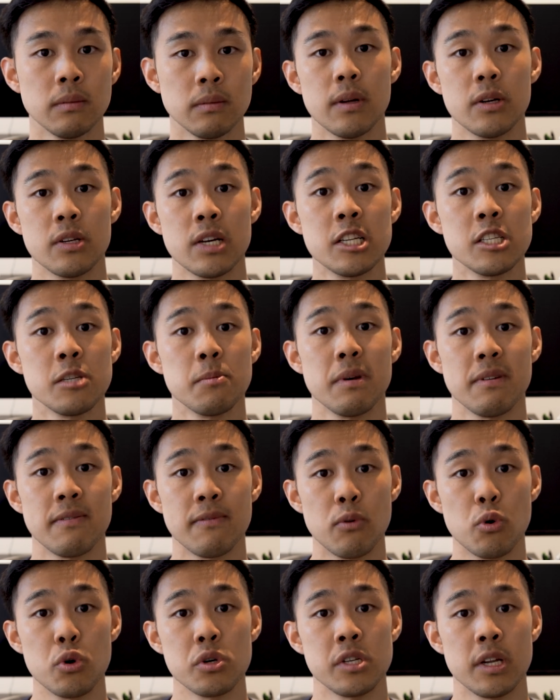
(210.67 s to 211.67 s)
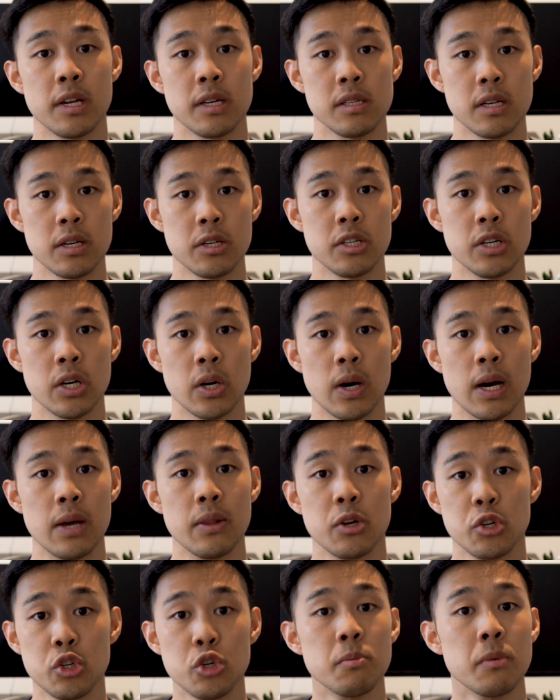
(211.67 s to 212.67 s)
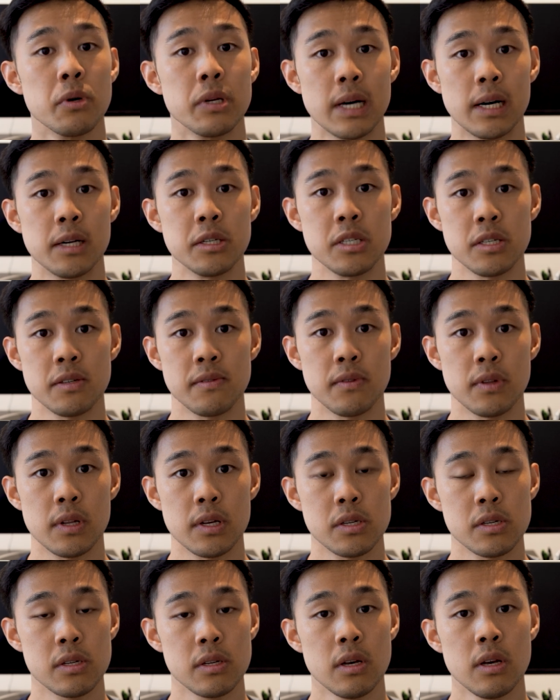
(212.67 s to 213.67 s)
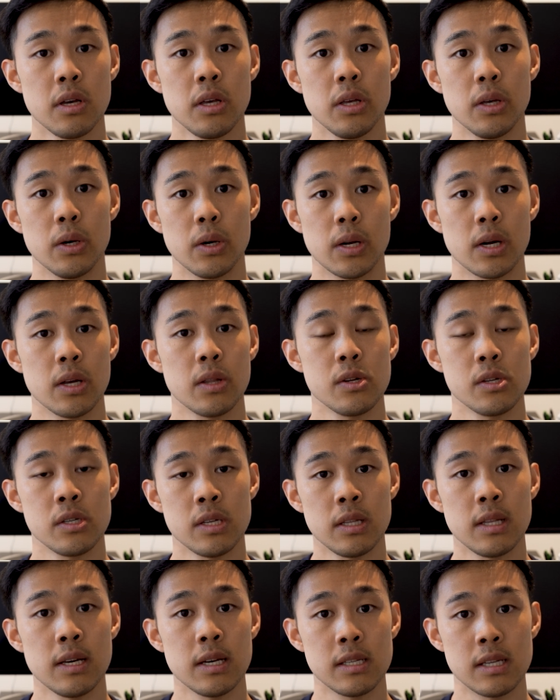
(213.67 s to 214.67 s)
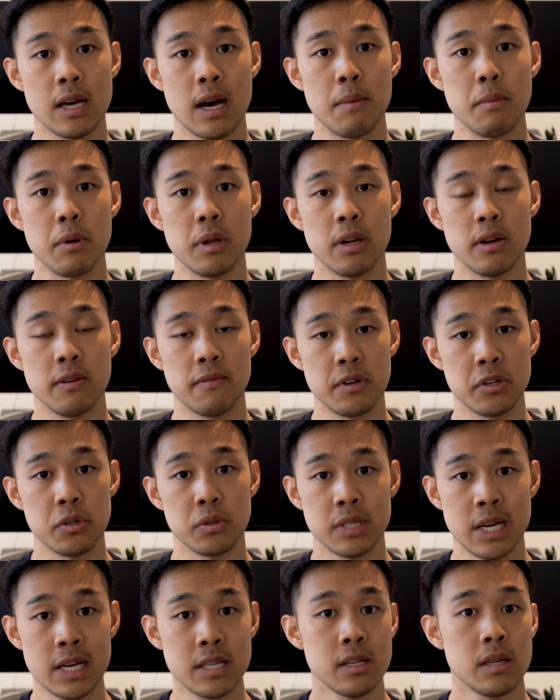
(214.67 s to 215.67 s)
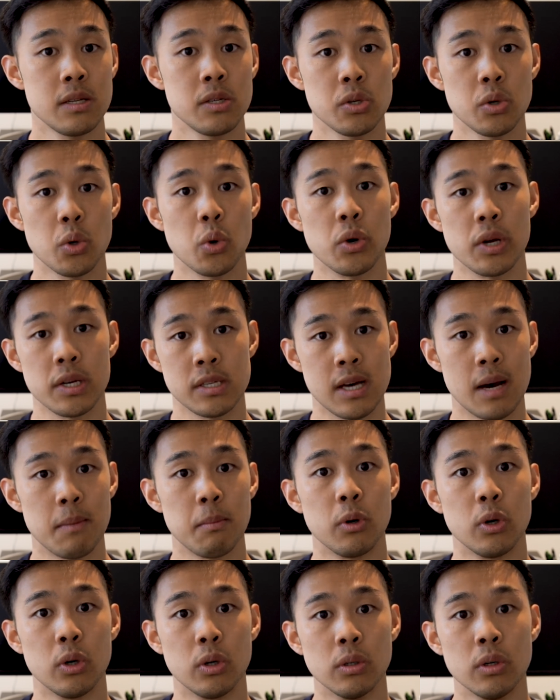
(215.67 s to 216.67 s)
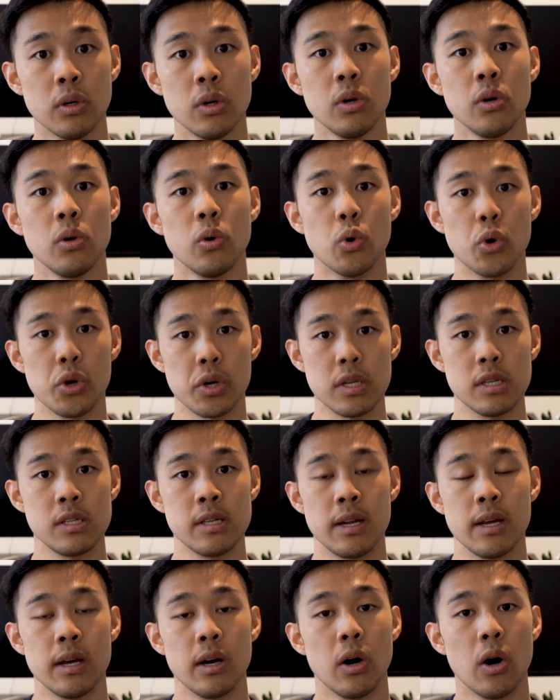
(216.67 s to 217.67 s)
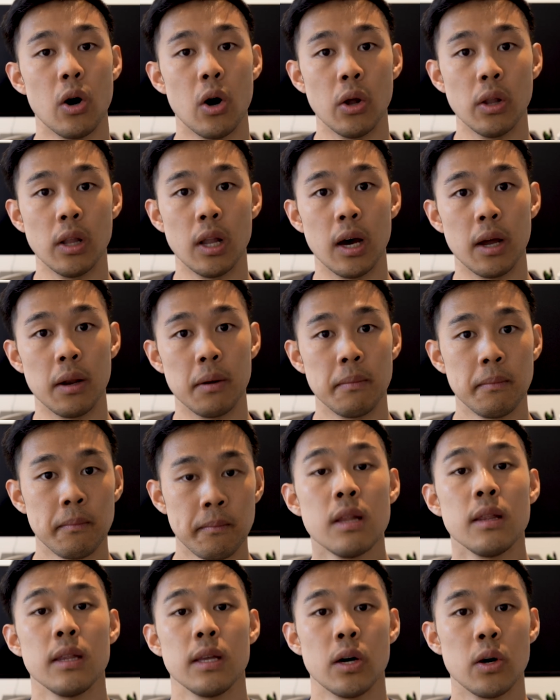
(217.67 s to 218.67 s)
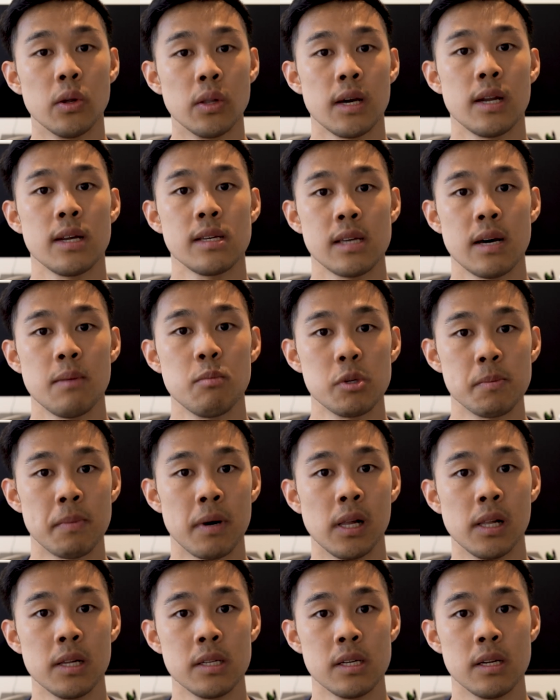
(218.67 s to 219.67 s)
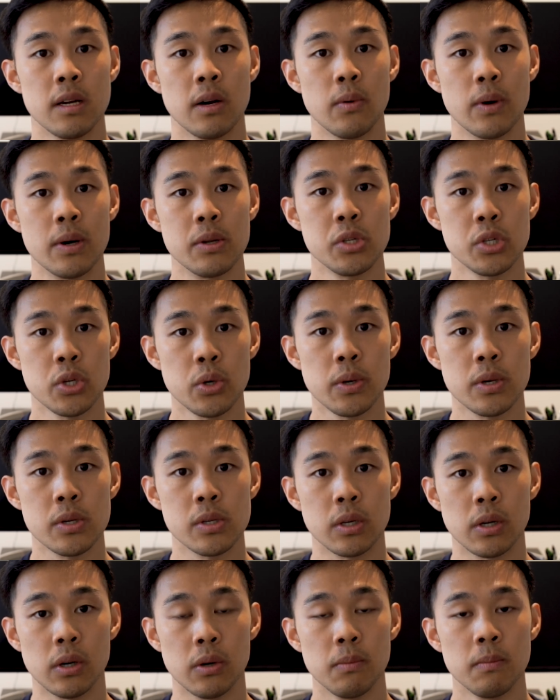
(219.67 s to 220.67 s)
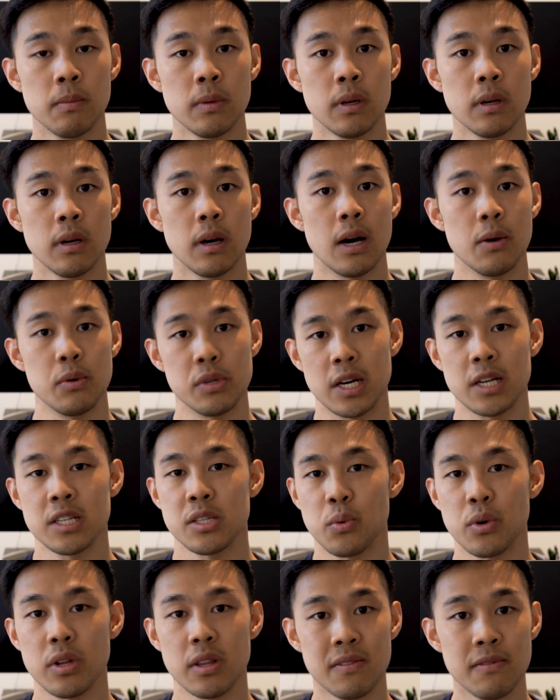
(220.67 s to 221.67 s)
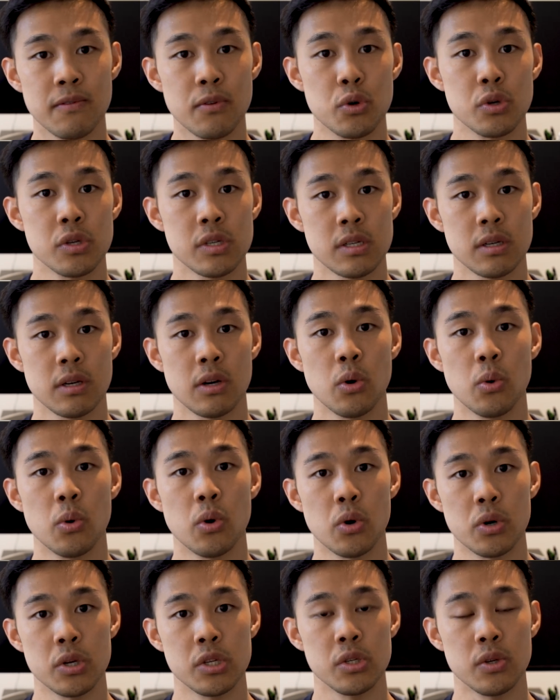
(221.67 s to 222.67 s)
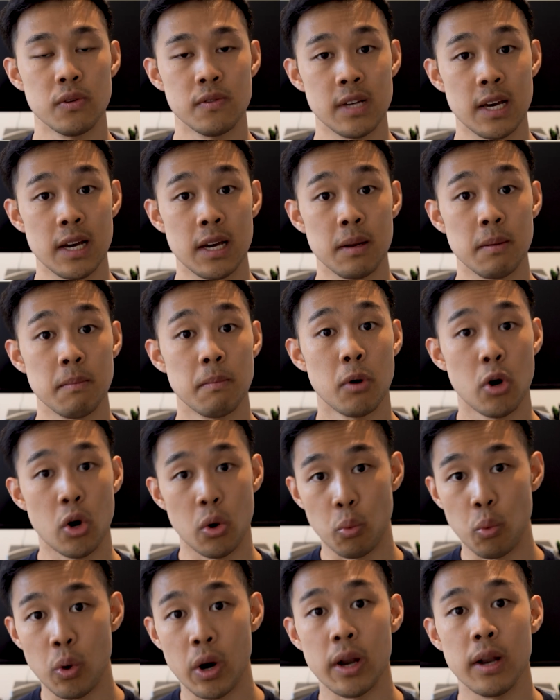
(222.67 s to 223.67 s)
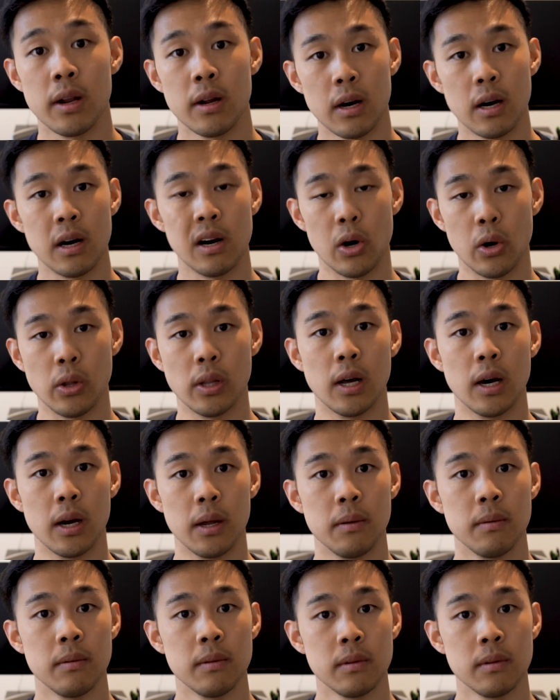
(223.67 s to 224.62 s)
There tends to be 4 sittings each year, and there are 2 modalities for this. You can either sit the exam in an official test center or an exam hall, or you can sit it online. The online exam was piloted around 2 years ago. I was actually one of the first cohorts to have taken Part 1 online.